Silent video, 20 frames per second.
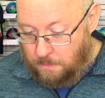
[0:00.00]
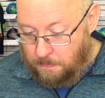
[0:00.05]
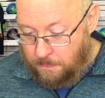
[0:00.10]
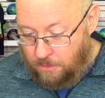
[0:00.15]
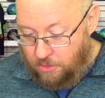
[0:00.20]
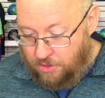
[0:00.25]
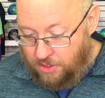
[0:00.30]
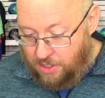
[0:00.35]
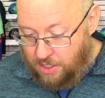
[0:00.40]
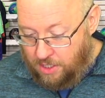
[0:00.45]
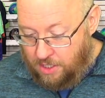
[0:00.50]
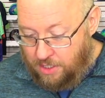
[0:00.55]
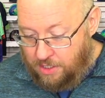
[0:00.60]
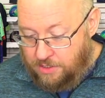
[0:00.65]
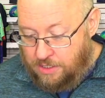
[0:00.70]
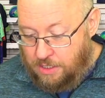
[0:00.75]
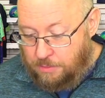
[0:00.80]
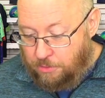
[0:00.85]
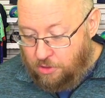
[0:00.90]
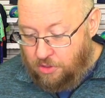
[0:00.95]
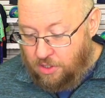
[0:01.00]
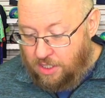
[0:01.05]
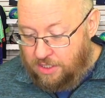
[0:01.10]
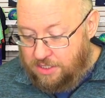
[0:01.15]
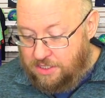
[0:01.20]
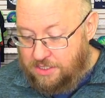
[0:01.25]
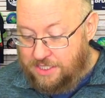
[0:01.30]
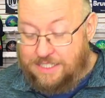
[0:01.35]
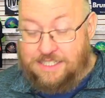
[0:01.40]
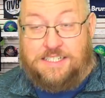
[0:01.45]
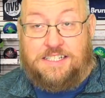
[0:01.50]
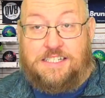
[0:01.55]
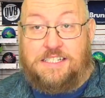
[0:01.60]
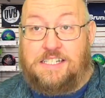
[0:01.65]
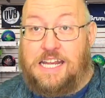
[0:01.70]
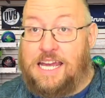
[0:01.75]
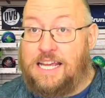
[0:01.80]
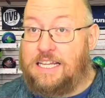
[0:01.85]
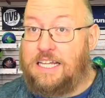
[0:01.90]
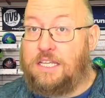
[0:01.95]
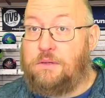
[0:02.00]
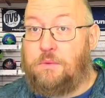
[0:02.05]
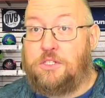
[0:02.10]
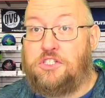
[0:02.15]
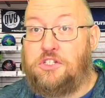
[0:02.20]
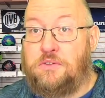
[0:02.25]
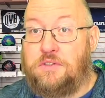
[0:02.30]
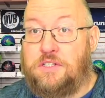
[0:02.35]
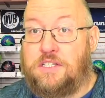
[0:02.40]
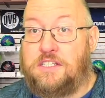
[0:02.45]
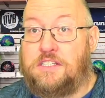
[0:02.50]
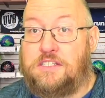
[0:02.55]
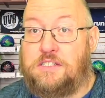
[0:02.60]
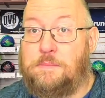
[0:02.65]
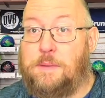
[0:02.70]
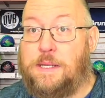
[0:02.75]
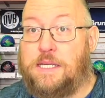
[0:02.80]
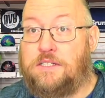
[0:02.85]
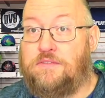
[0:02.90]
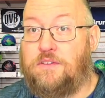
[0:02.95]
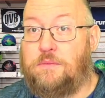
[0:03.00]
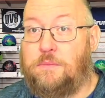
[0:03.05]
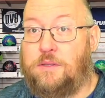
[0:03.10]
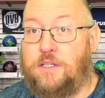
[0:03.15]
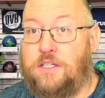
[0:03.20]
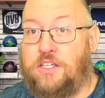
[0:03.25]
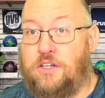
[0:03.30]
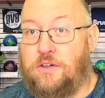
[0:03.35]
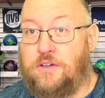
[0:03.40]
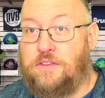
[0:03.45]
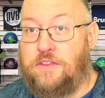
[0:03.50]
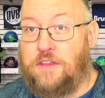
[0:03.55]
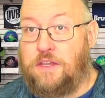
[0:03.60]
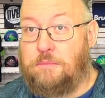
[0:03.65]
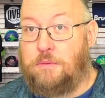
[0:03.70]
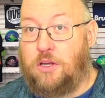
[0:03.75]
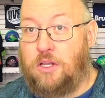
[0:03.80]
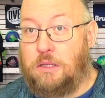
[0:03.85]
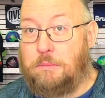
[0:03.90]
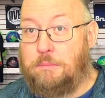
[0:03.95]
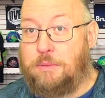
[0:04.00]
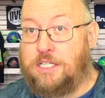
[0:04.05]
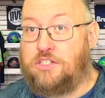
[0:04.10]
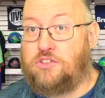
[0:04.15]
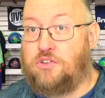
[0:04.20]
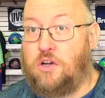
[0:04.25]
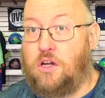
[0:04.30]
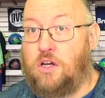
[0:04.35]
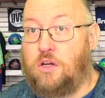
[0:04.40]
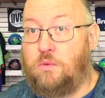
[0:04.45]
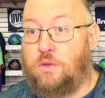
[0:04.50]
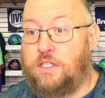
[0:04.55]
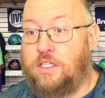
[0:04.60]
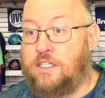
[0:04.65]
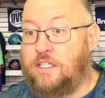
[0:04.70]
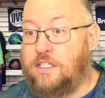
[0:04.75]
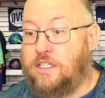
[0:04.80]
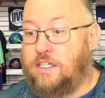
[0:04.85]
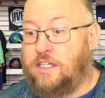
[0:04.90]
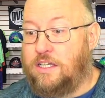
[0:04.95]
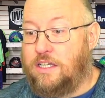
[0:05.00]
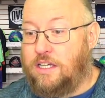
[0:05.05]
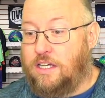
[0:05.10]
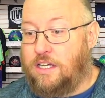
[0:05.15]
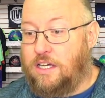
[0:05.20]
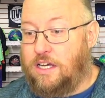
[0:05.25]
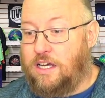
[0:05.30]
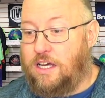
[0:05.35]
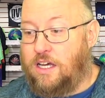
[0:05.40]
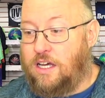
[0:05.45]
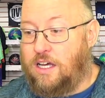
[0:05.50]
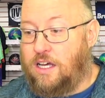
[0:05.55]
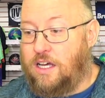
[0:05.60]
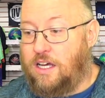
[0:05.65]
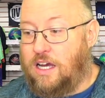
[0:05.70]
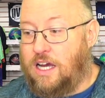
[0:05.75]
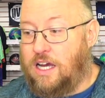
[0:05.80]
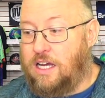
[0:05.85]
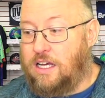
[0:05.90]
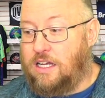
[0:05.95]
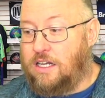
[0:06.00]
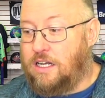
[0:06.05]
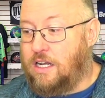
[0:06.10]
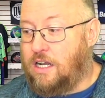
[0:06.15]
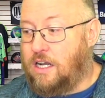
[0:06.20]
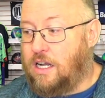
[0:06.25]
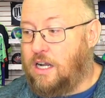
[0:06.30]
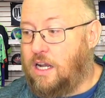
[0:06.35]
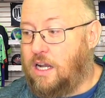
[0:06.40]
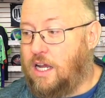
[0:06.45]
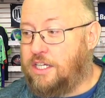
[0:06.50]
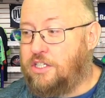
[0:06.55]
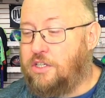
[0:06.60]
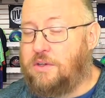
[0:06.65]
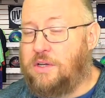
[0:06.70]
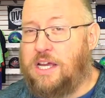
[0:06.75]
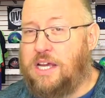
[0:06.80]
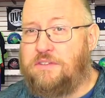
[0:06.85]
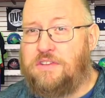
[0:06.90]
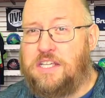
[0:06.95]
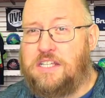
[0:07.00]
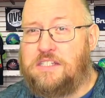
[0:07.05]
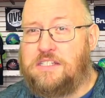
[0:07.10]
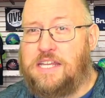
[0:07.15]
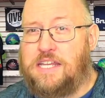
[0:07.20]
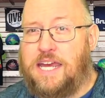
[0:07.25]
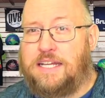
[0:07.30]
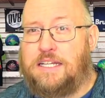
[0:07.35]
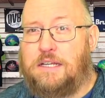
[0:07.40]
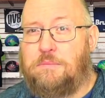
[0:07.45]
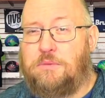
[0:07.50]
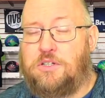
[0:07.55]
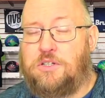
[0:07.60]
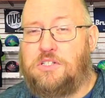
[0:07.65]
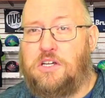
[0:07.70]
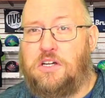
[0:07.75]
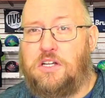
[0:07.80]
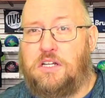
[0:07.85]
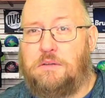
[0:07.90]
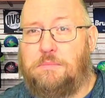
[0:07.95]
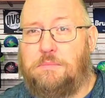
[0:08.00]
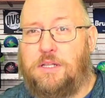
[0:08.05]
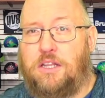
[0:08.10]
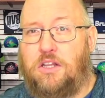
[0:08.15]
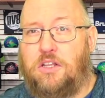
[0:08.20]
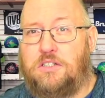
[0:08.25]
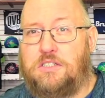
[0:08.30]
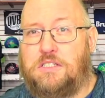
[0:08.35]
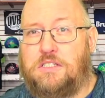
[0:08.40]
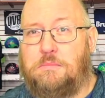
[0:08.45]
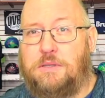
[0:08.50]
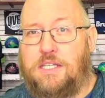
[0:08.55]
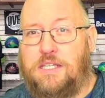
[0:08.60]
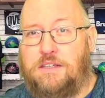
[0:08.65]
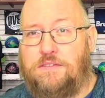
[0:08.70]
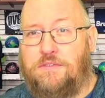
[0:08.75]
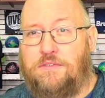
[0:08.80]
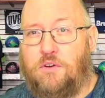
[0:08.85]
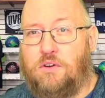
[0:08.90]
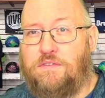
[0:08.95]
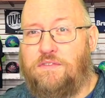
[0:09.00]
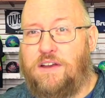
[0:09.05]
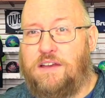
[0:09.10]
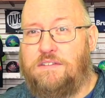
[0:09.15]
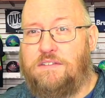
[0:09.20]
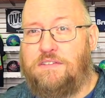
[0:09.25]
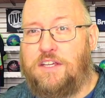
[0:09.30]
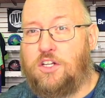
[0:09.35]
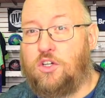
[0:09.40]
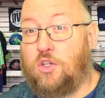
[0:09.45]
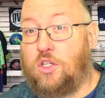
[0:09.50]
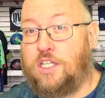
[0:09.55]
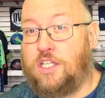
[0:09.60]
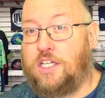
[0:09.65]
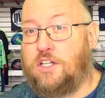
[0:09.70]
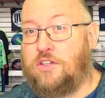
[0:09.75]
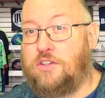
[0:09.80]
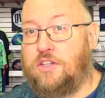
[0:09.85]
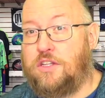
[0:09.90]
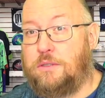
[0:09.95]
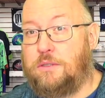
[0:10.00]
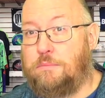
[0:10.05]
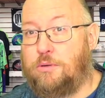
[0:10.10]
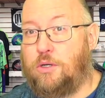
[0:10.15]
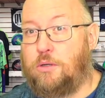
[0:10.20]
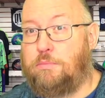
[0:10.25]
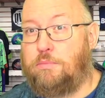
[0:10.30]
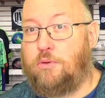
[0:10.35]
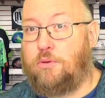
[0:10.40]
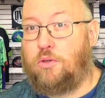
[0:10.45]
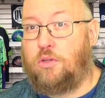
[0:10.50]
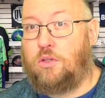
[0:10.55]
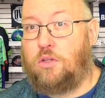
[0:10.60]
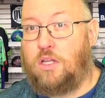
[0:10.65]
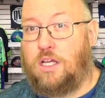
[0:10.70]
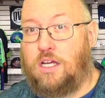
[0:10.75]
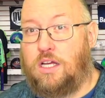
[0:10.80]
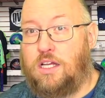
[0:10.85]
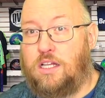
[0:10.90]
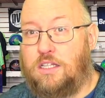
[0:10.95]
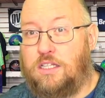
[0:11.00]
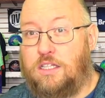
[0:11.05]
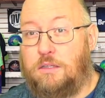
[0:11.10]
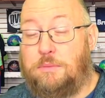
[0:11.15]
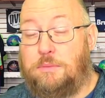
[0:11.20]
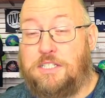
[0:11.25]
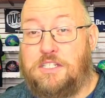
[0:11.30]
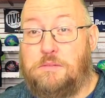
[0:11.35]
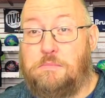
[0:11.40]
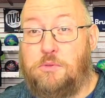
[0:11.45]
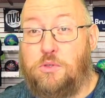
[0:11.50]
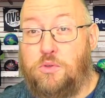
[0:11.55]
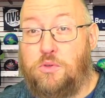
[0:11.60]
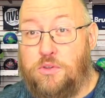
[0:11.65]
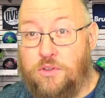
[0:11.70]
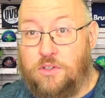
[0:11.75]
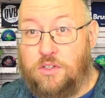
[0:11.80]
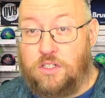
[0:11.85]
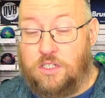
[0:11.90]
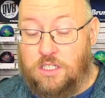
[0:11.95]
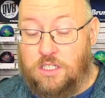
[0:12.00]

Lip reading: The double cross is exactly what you would expect from a urethane ball, a big, strong one. I don't have the exact numbers on it, but it looked to be 4 or 5 feet earlier than the purple, a little bit smoother.